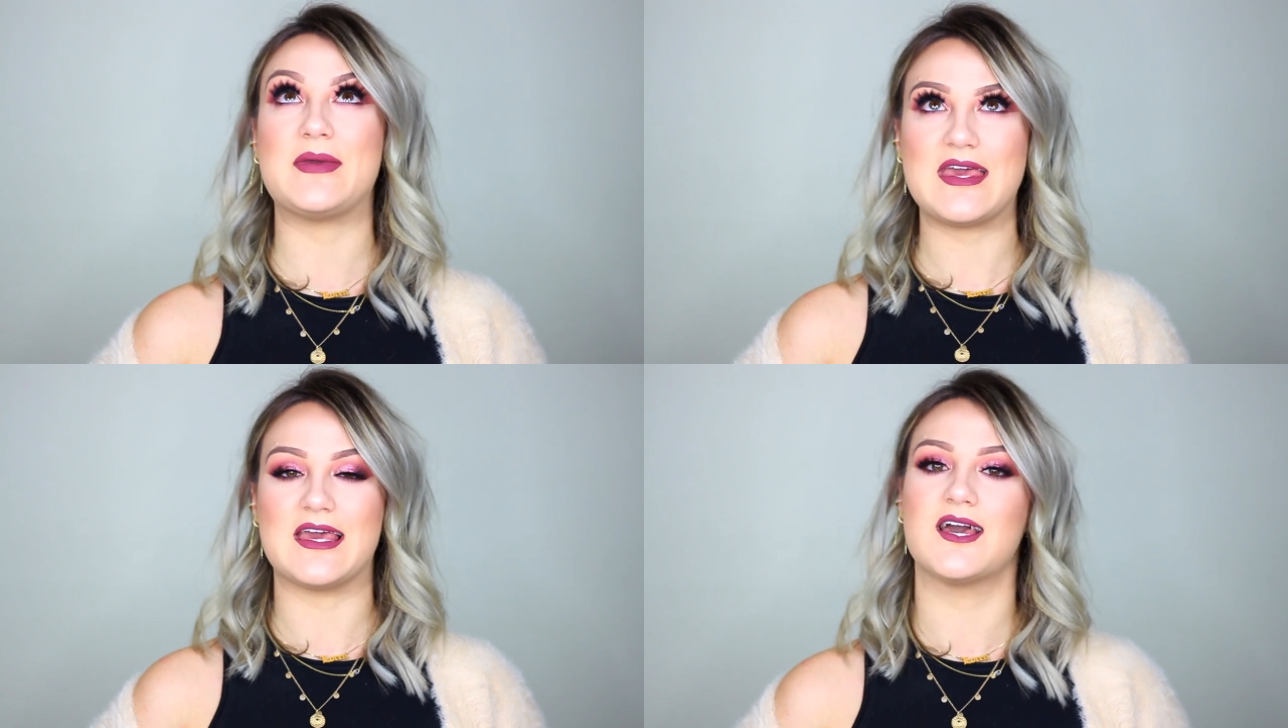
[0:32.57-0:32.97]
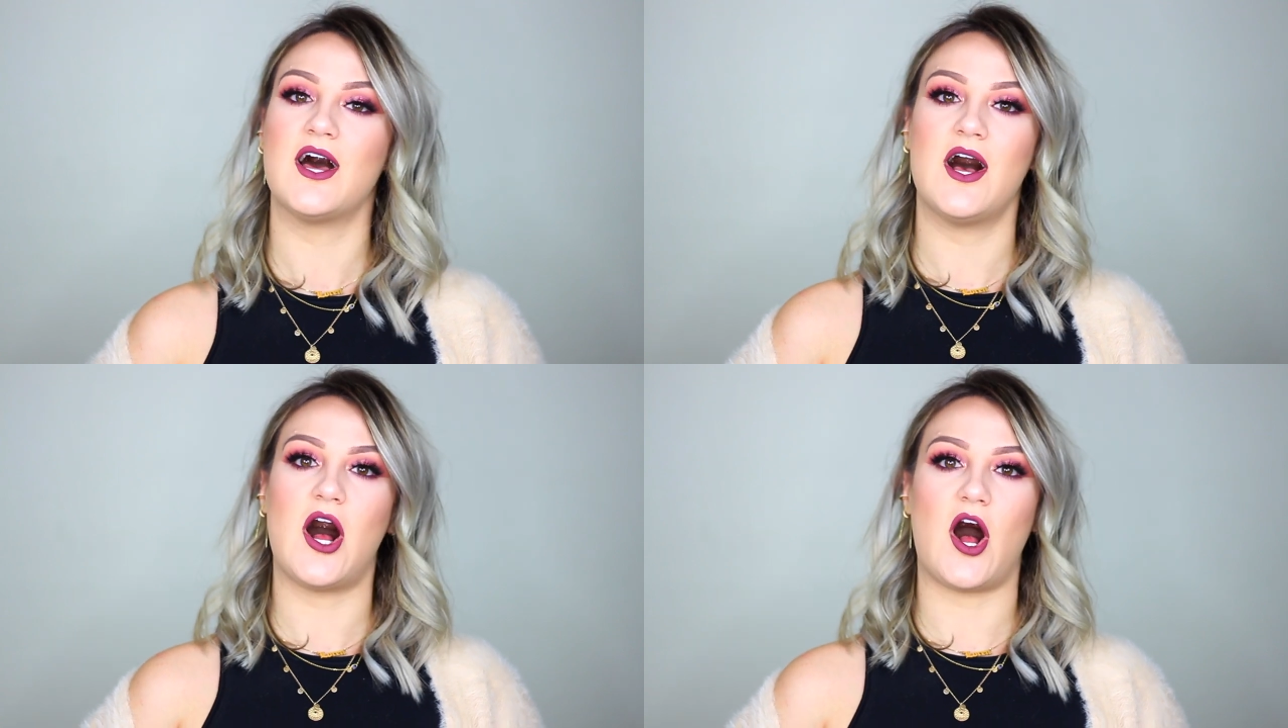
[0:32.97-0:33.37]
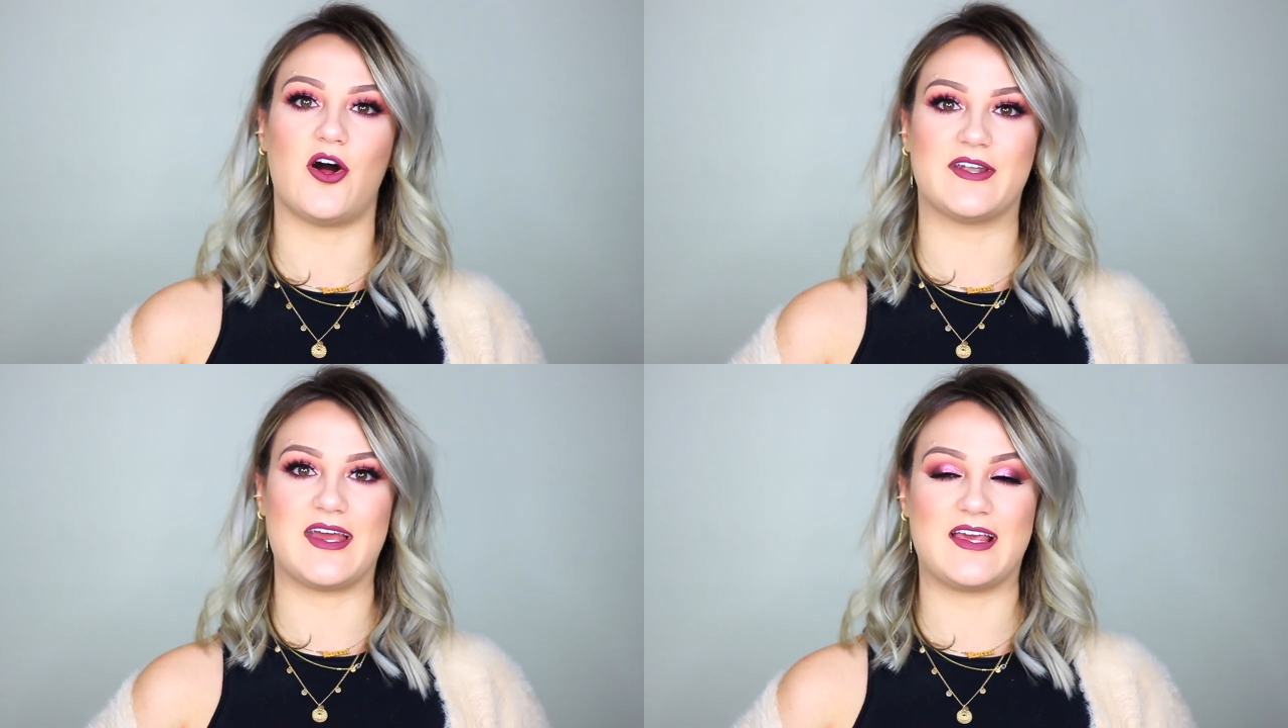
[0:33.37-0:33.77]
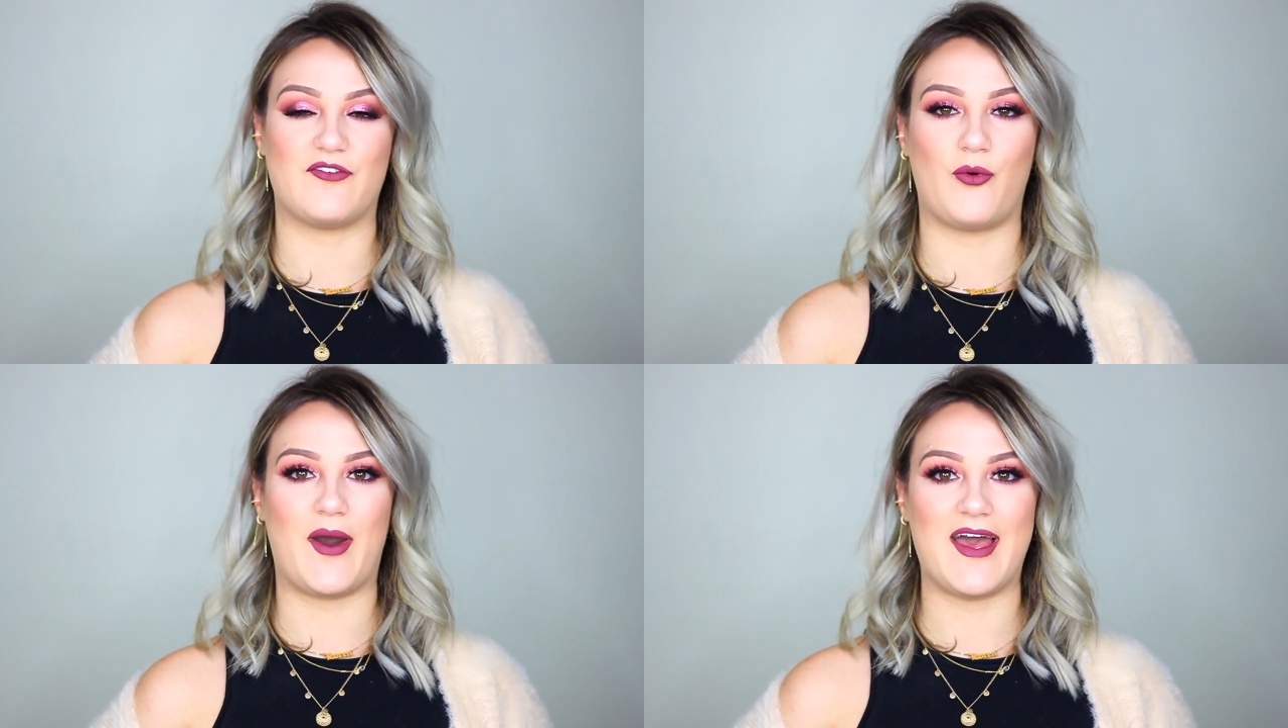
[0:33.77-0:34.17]
big holiday
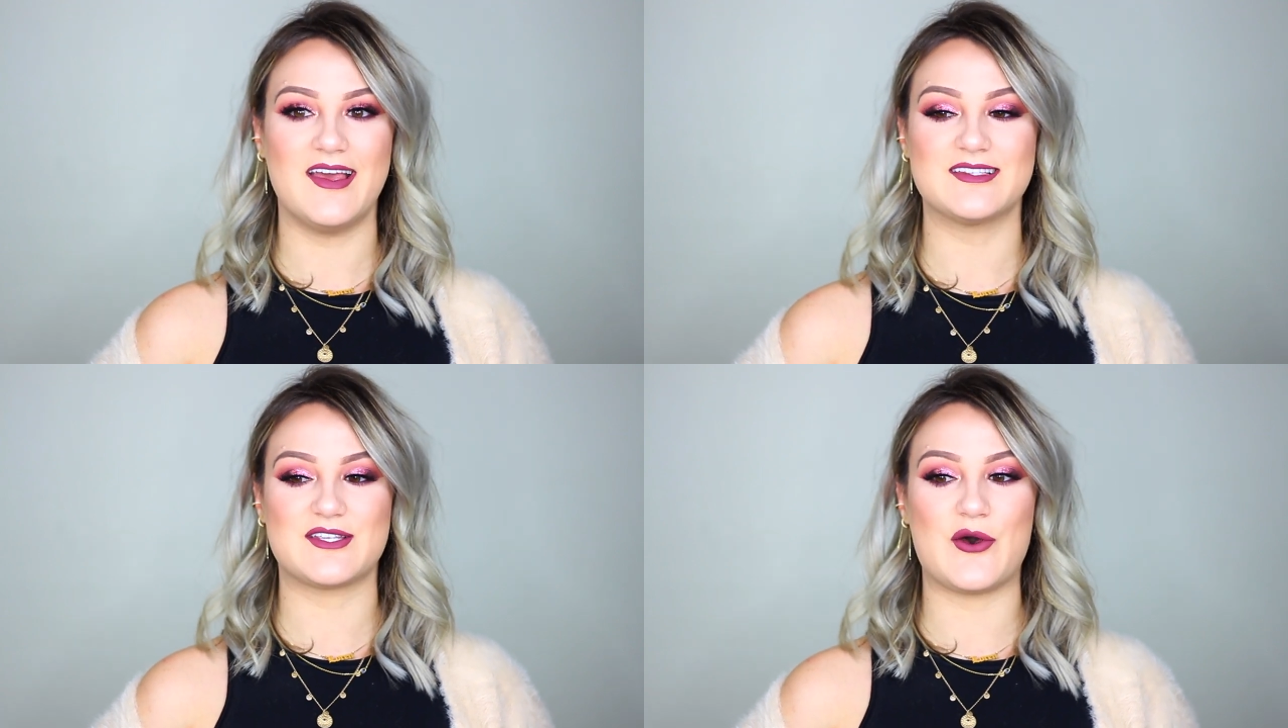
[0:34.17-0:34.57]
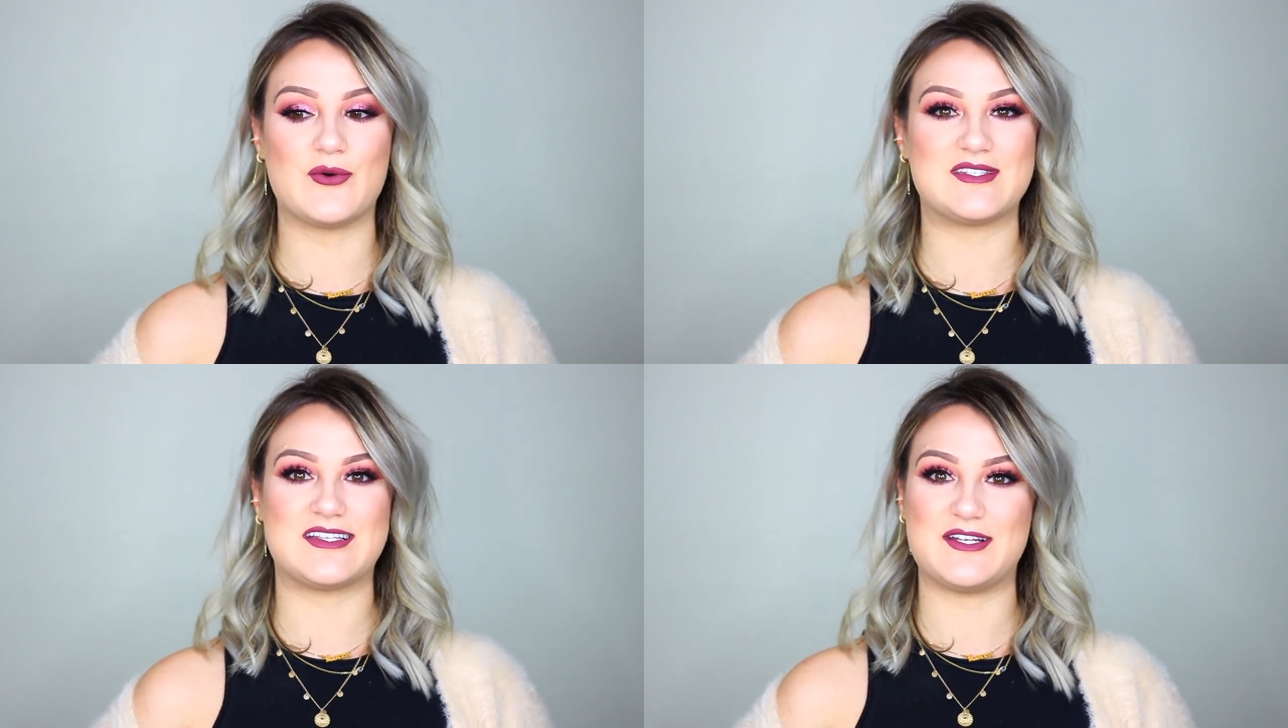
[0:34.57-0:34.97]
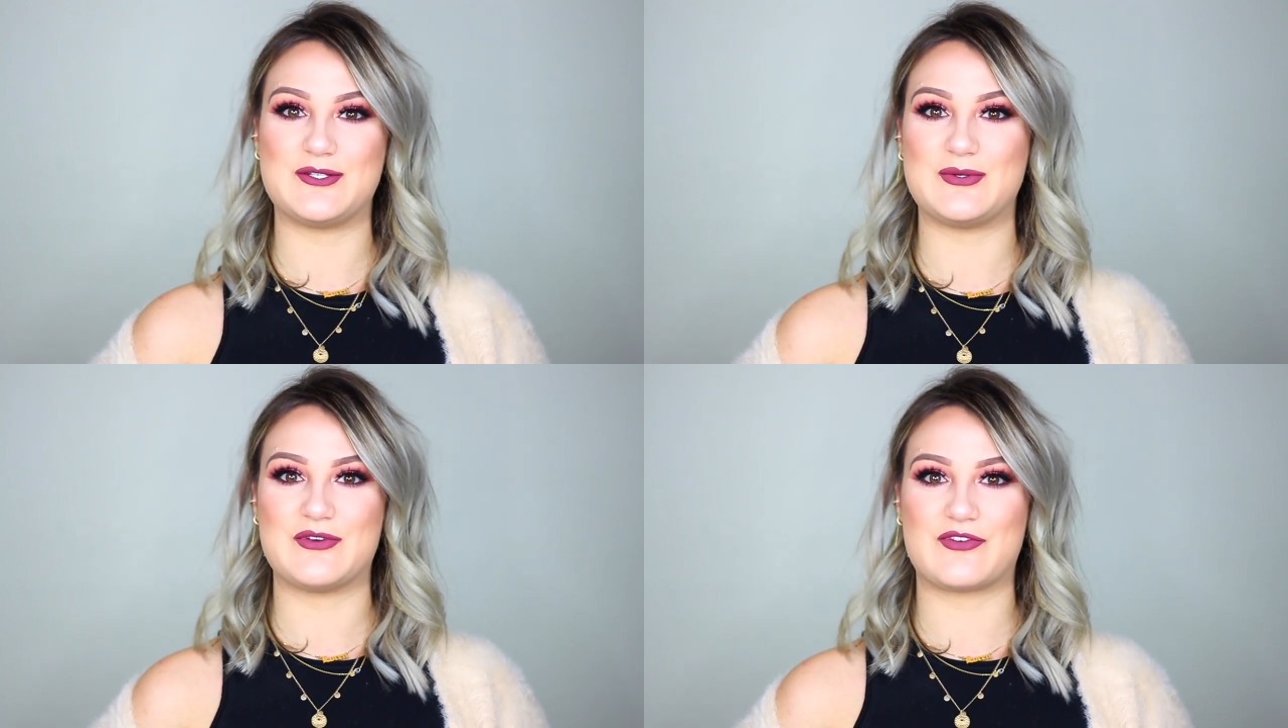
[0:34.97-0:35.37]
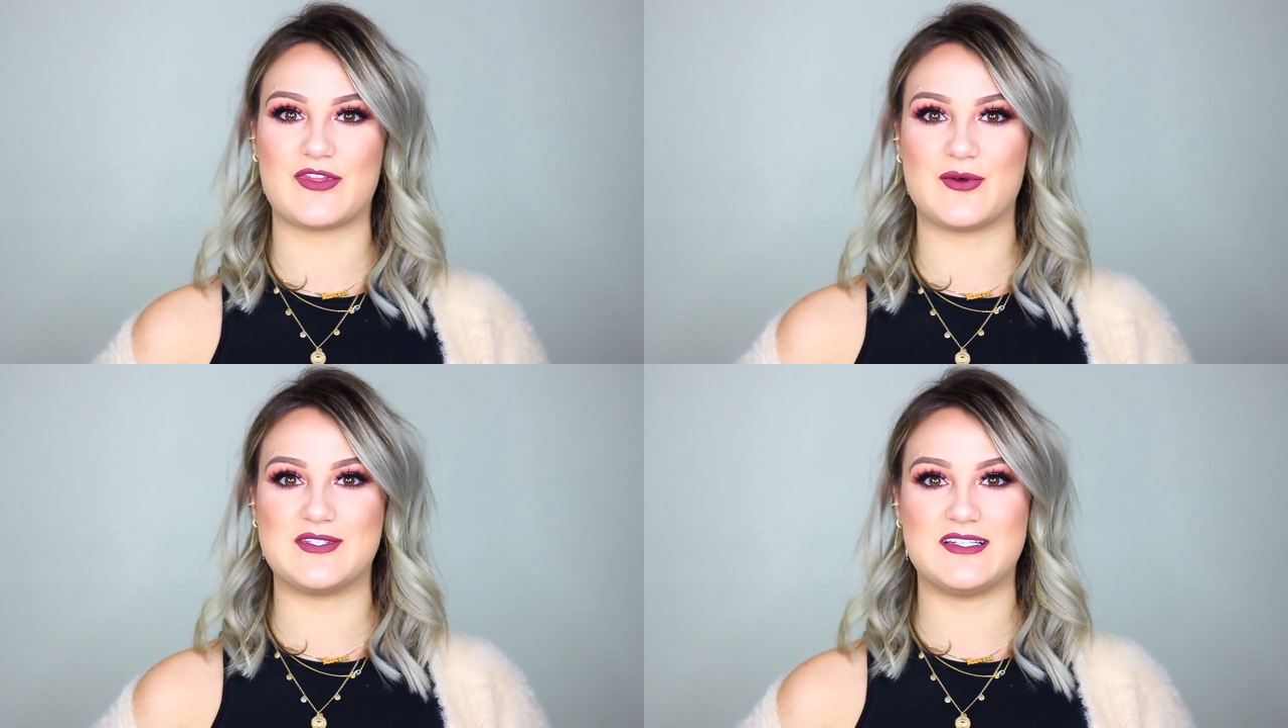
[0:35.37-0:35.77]
giveaway, so stay tuned for
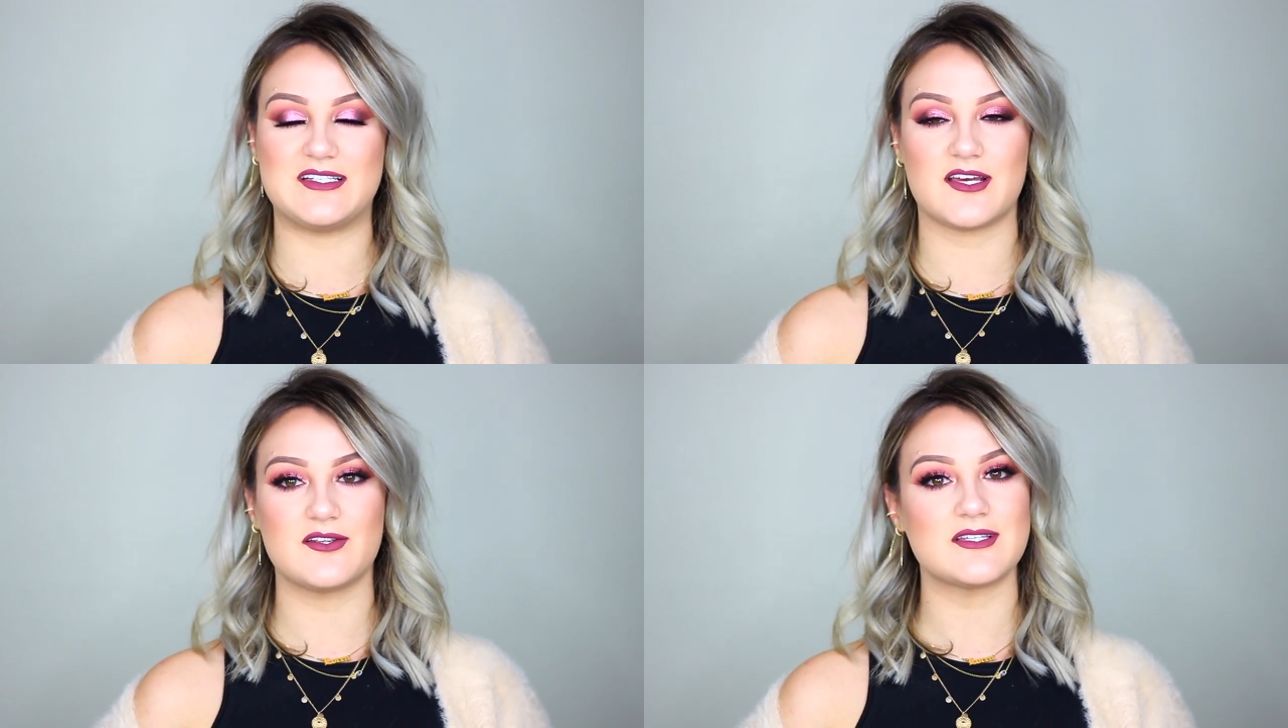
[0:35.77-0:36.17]
those details,